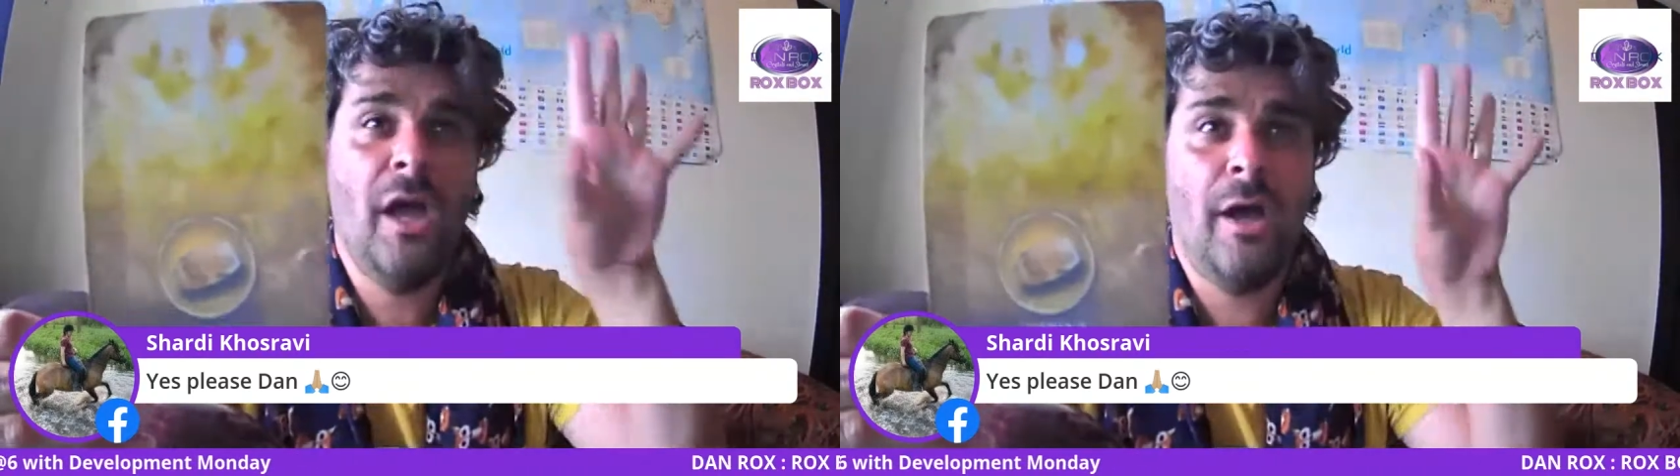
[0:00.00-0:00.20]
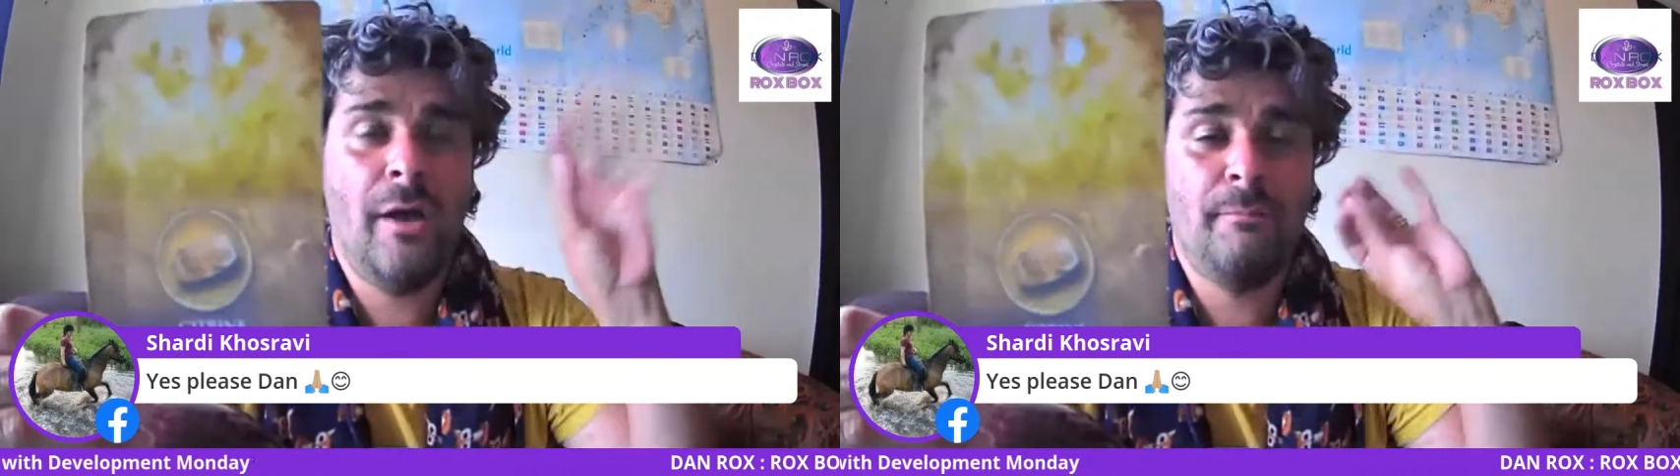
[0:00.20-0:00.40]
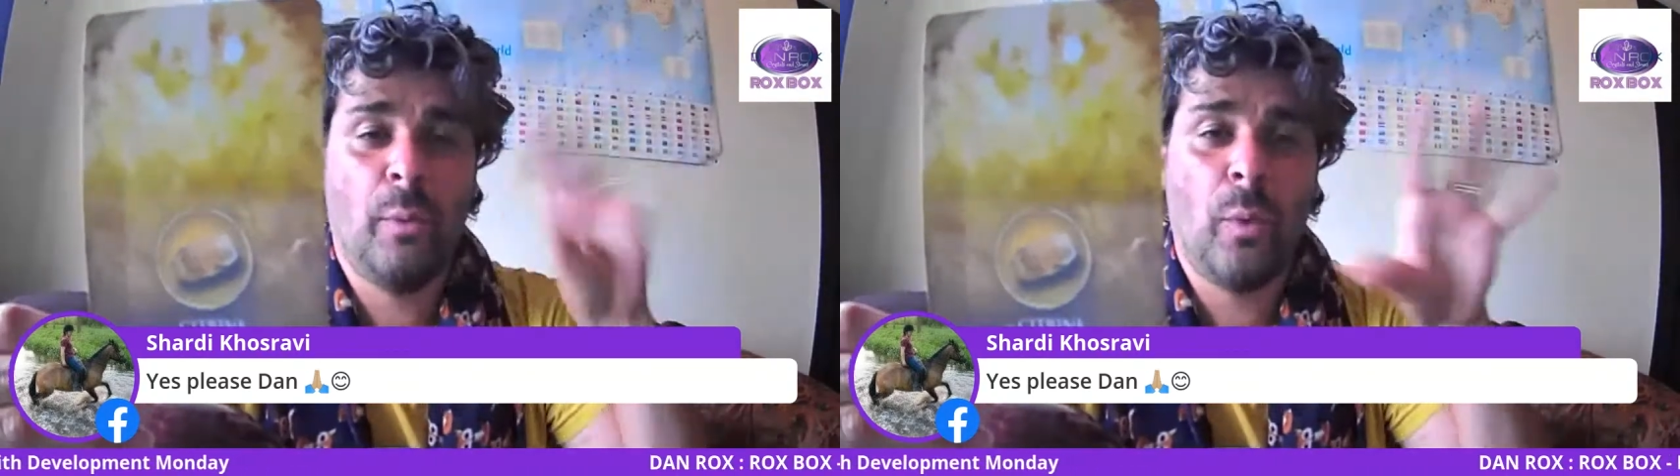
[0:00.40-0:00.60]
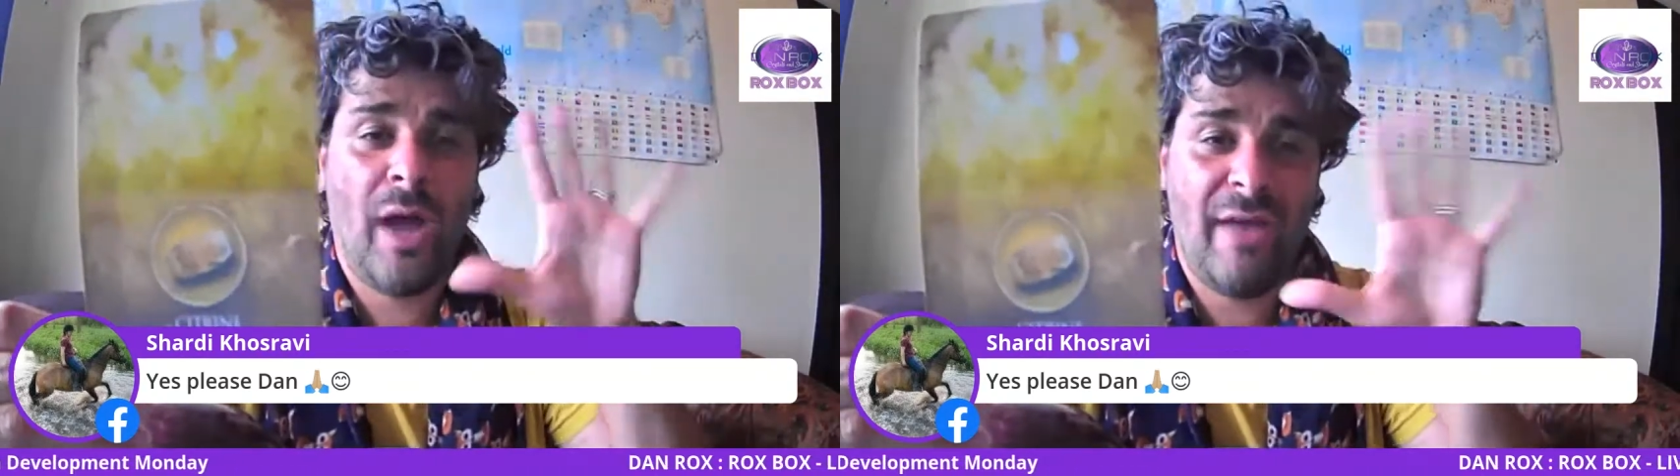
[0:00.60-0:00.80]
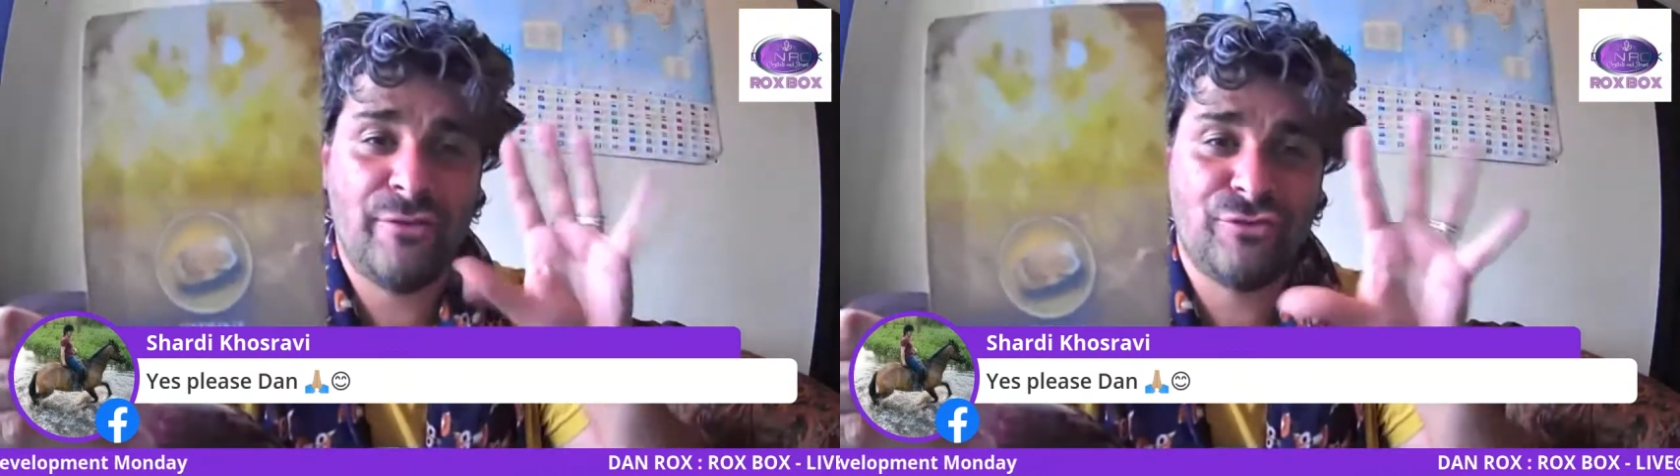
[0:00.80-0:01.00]
but
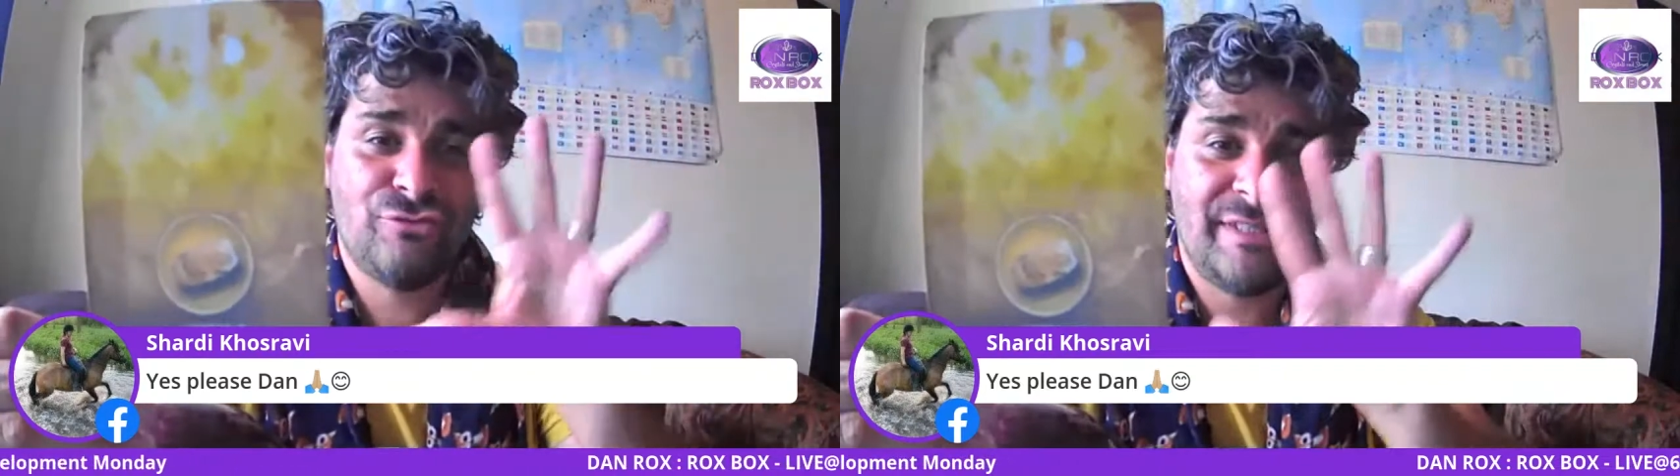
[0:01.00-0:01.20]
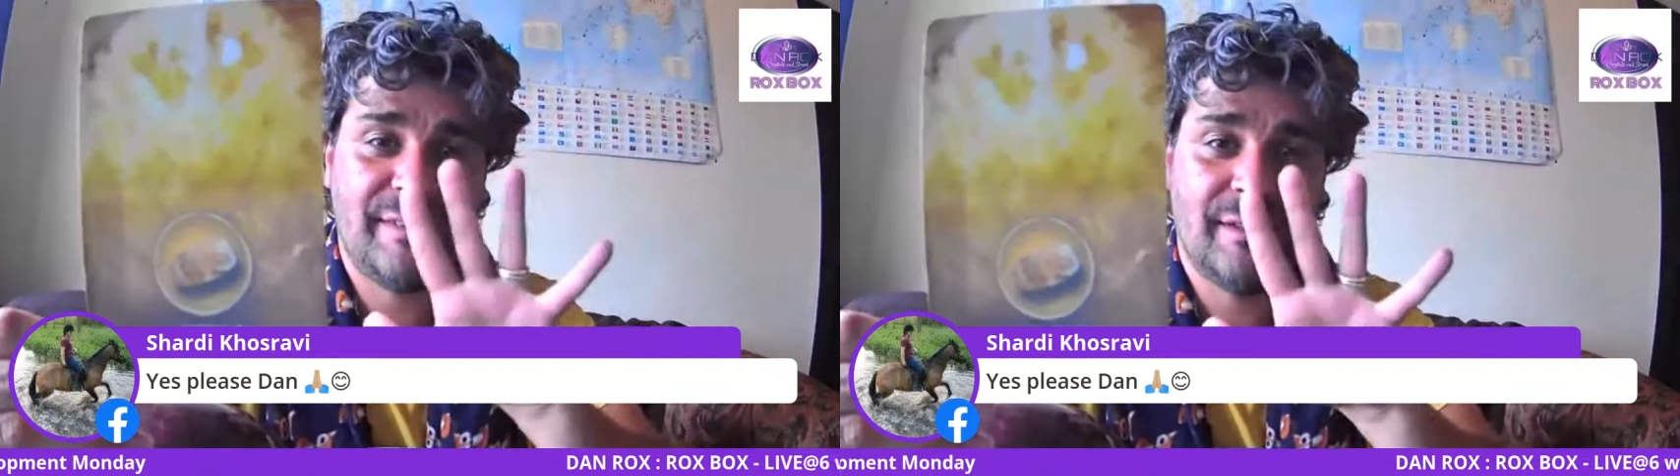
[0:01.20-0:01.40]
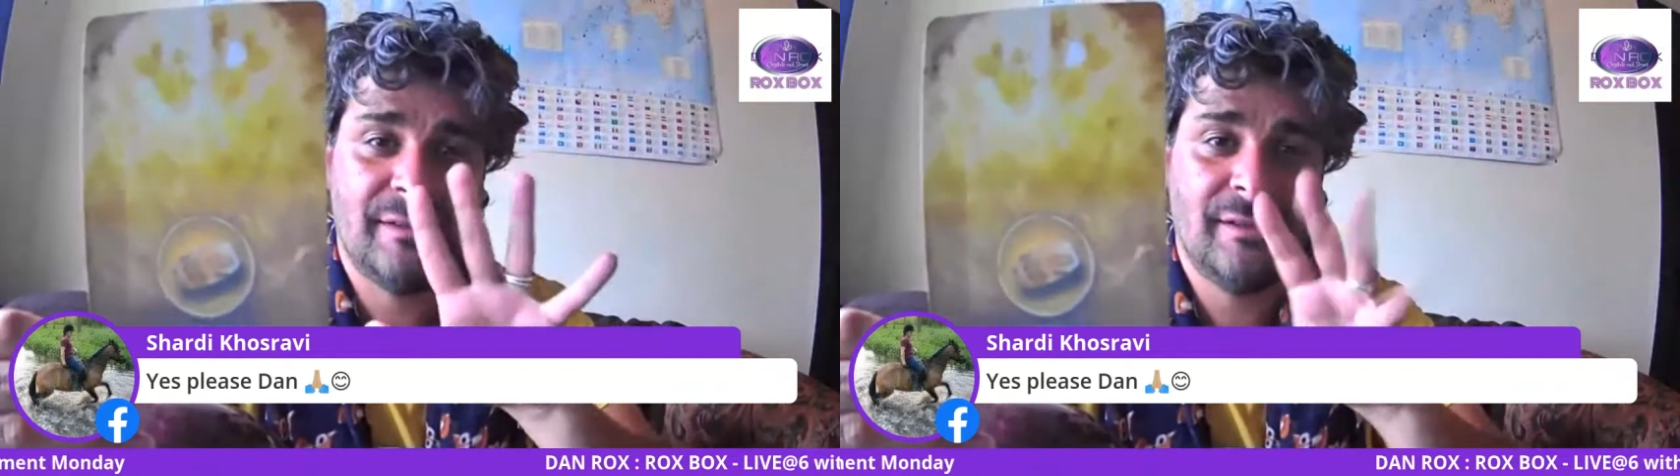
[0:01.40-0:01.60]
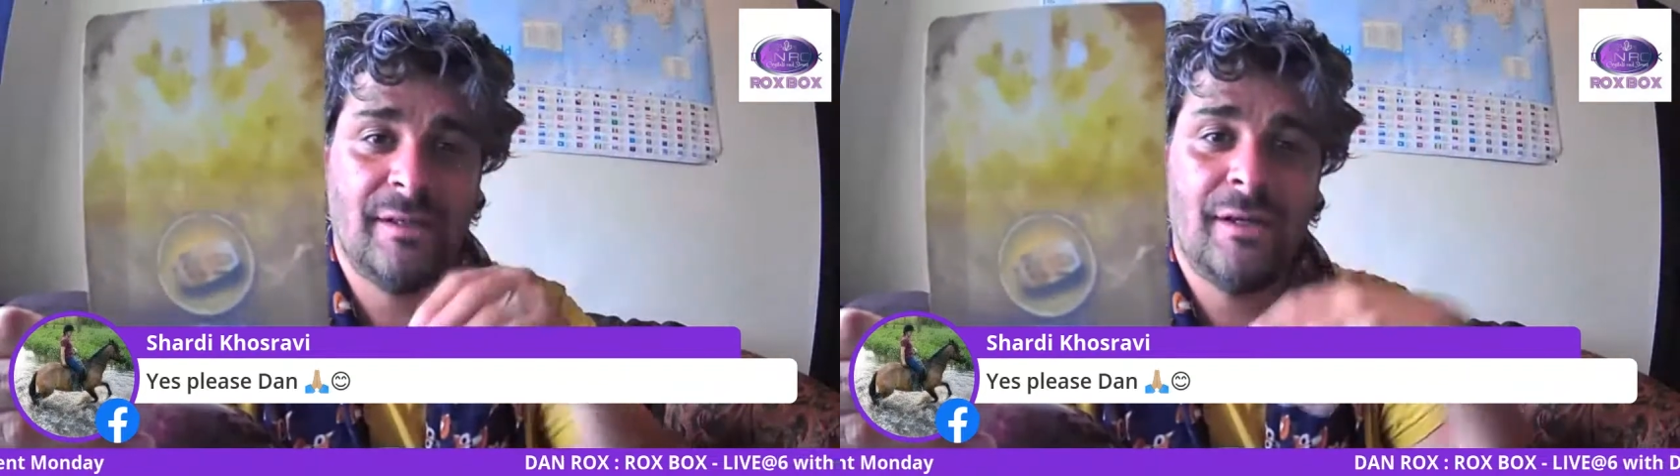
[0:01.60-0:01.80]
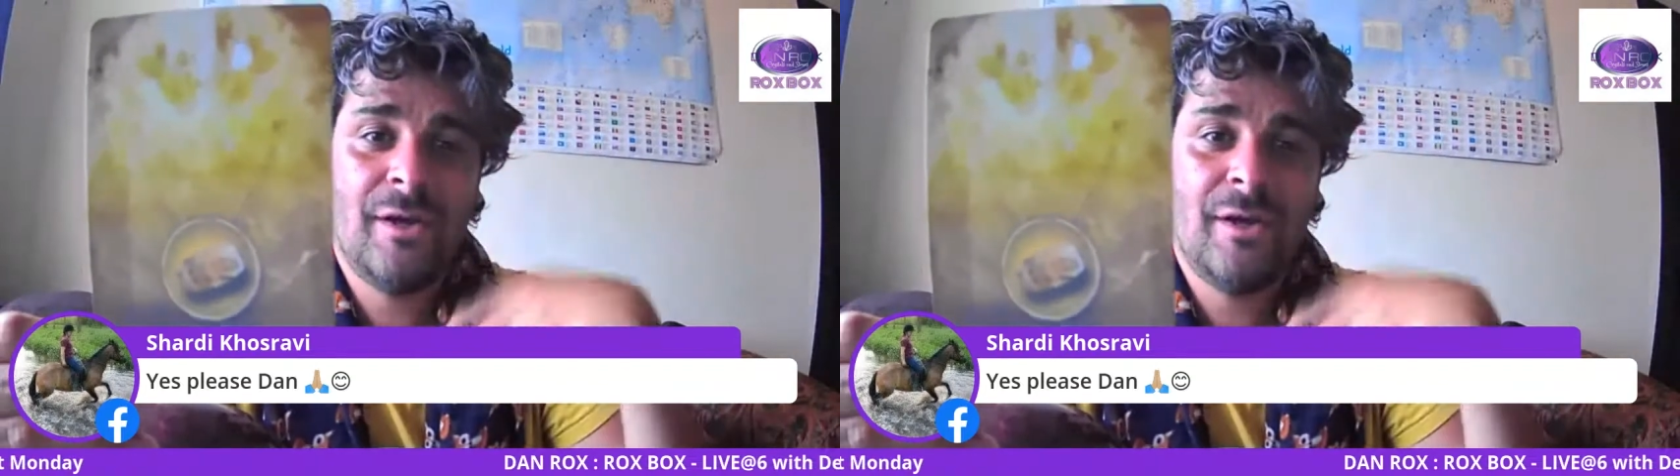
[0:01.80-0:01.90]
whatever's written,